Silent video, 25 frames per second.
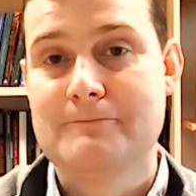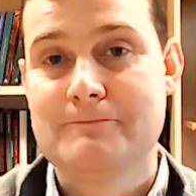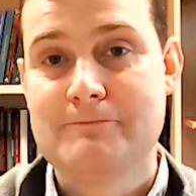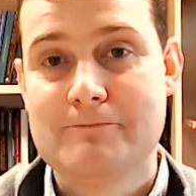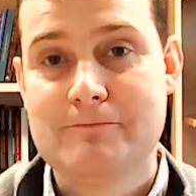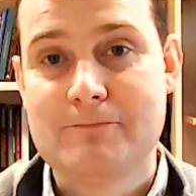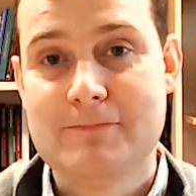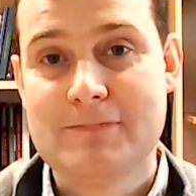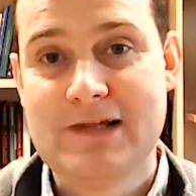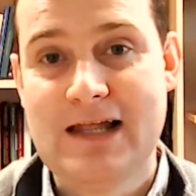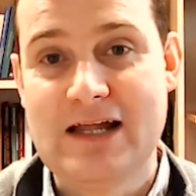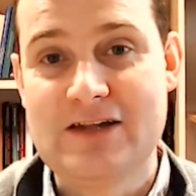
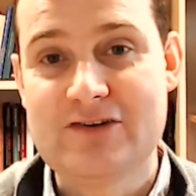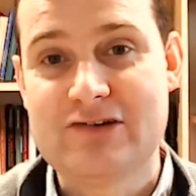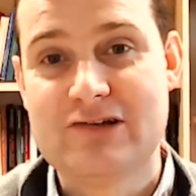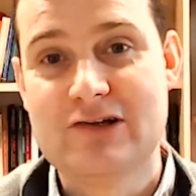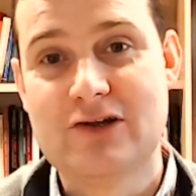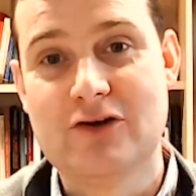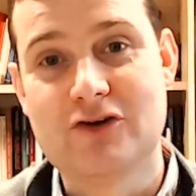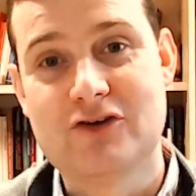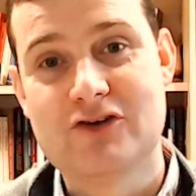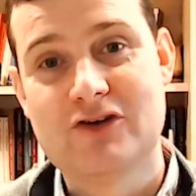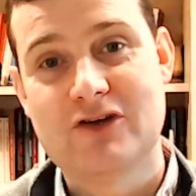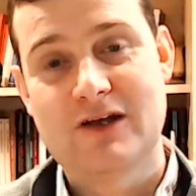let's
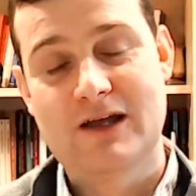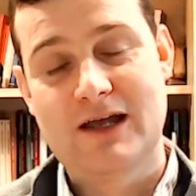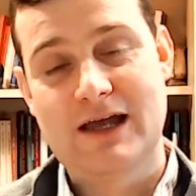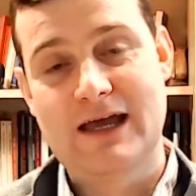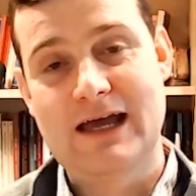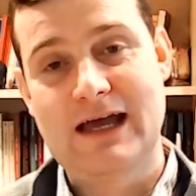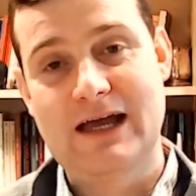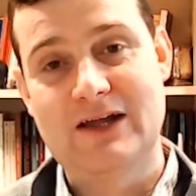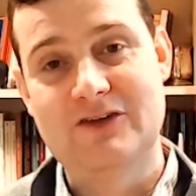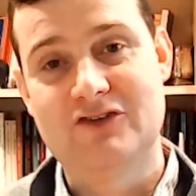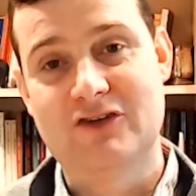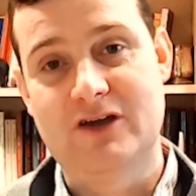look
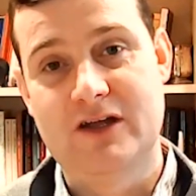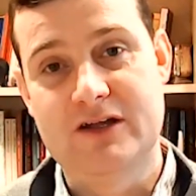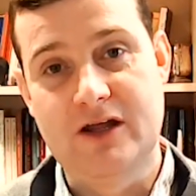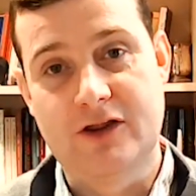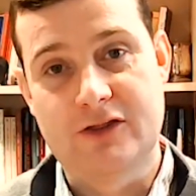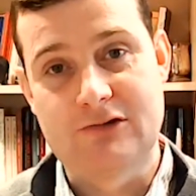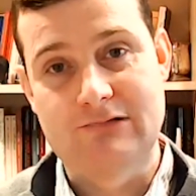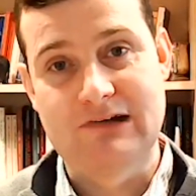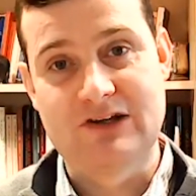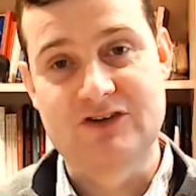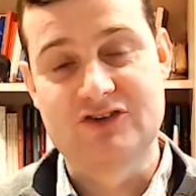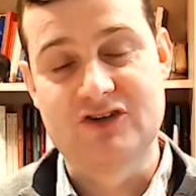at another
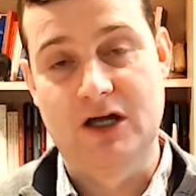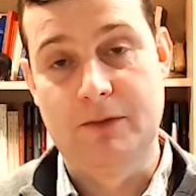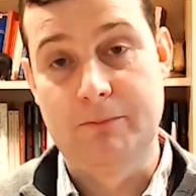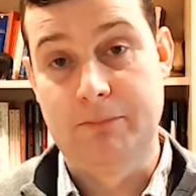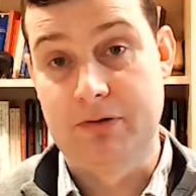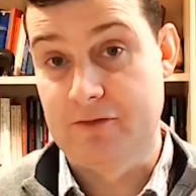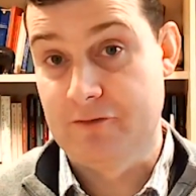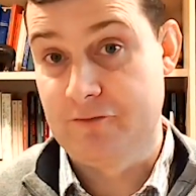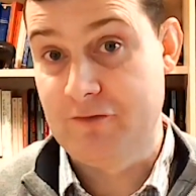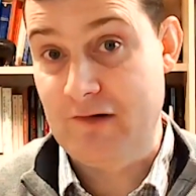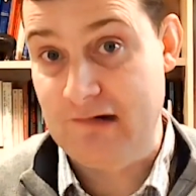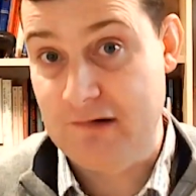example, a
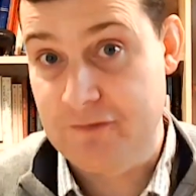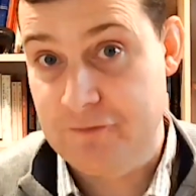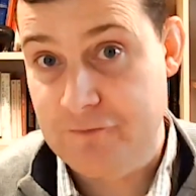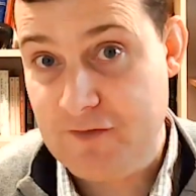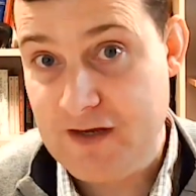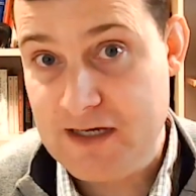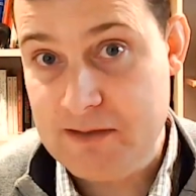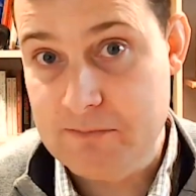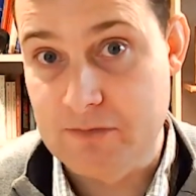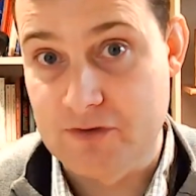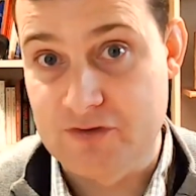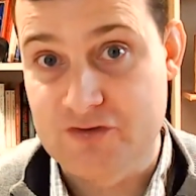very
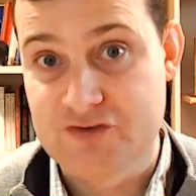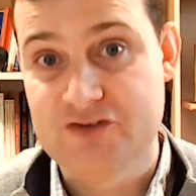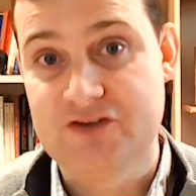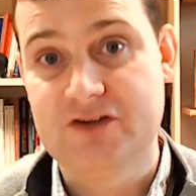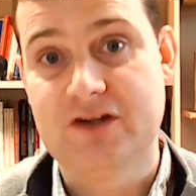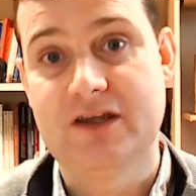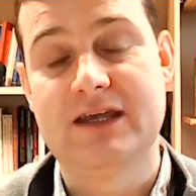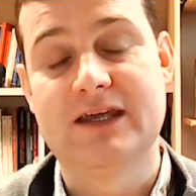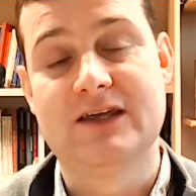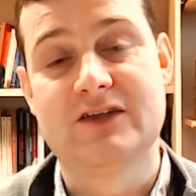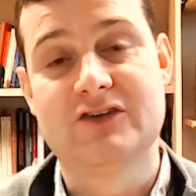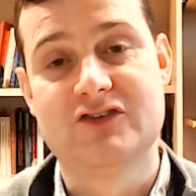famous
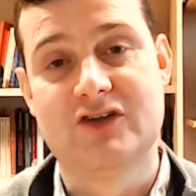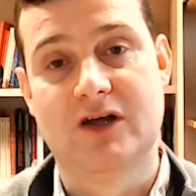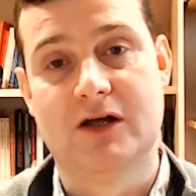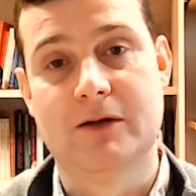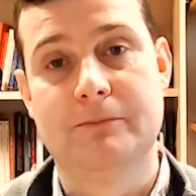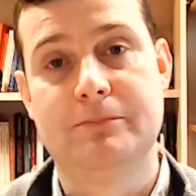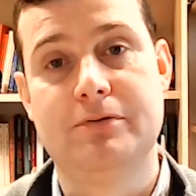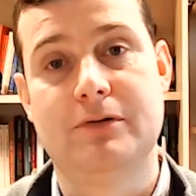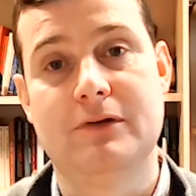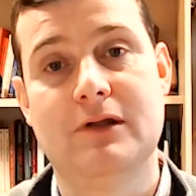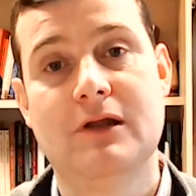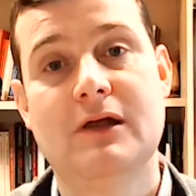
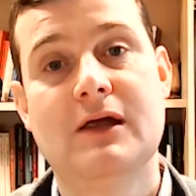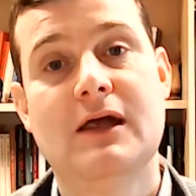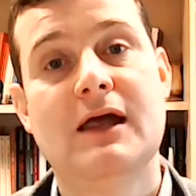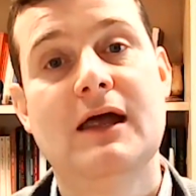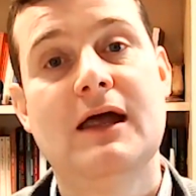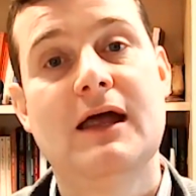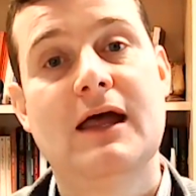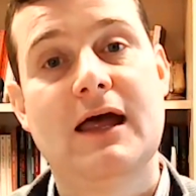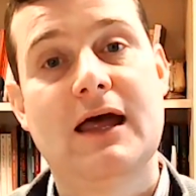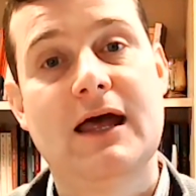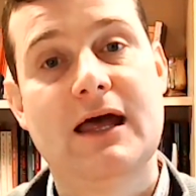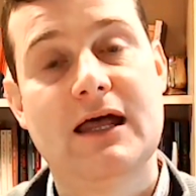example,
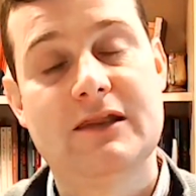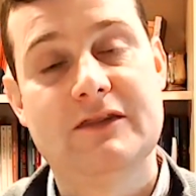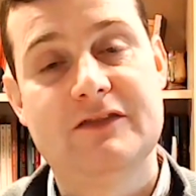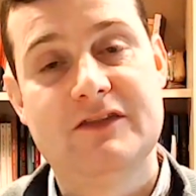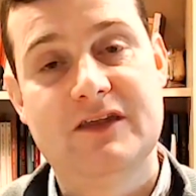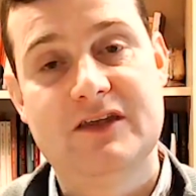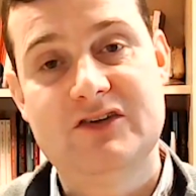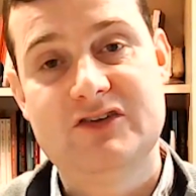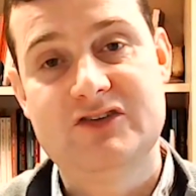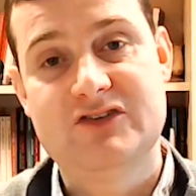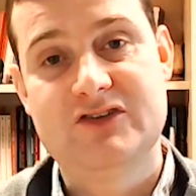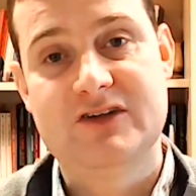and
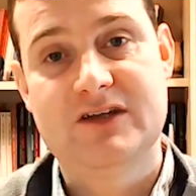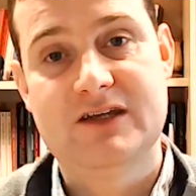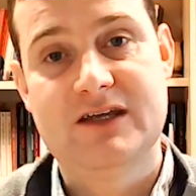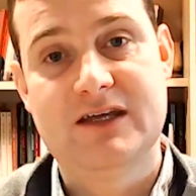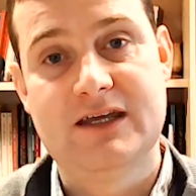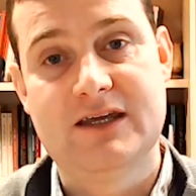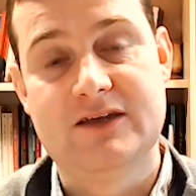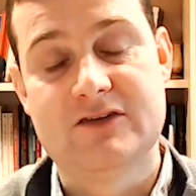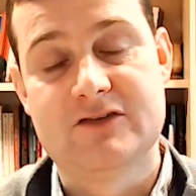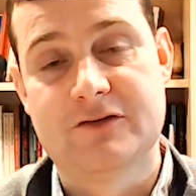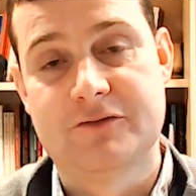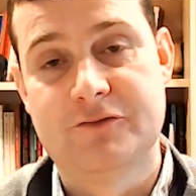this
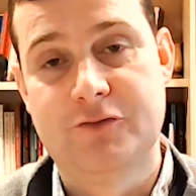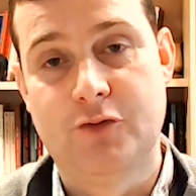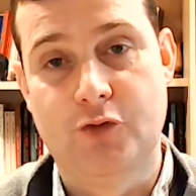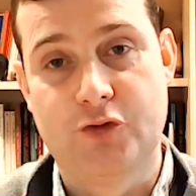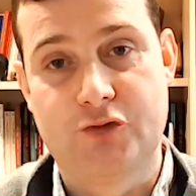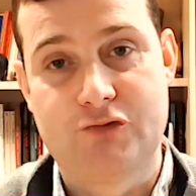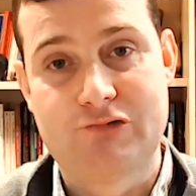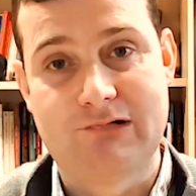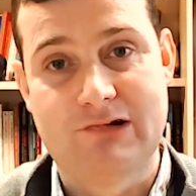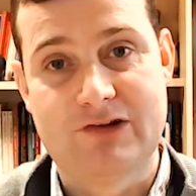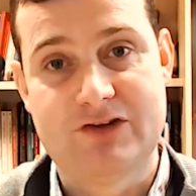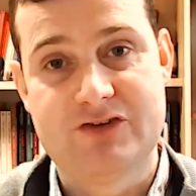is the
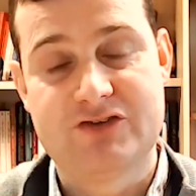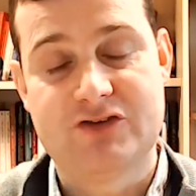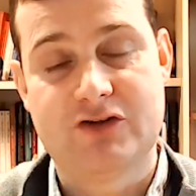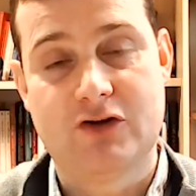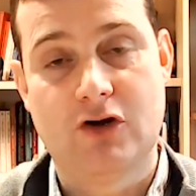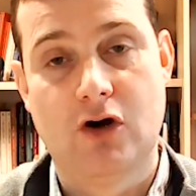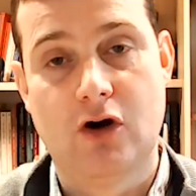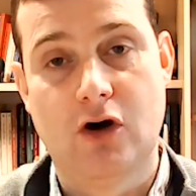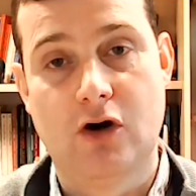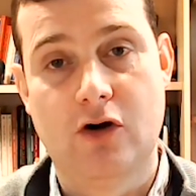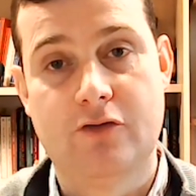fortress of